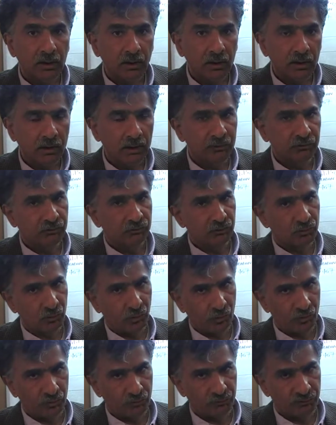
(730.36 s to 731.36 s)
is
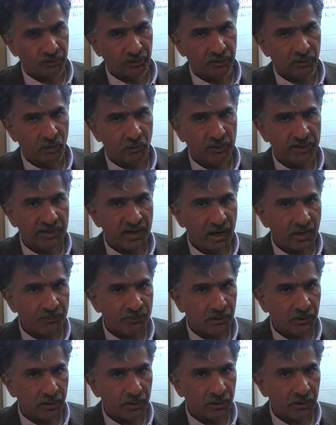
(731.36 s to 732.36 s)
drawn to scale. There will be
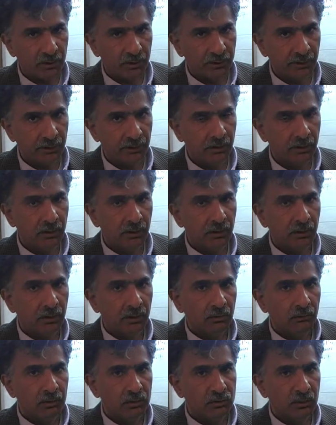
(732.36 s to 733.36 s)
caption underneath it,
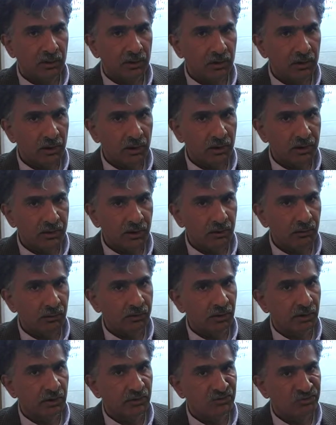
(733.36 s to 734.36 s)
which will clearly tell you
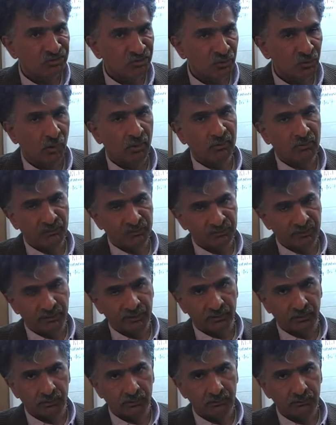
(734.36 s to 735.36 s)
that it's drawn to
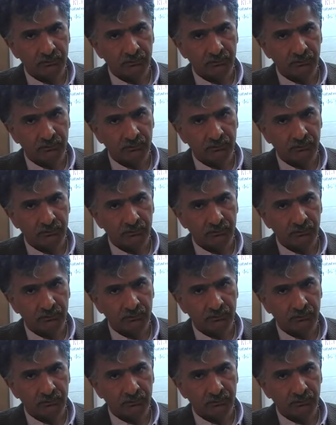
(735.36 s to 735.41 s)
scale.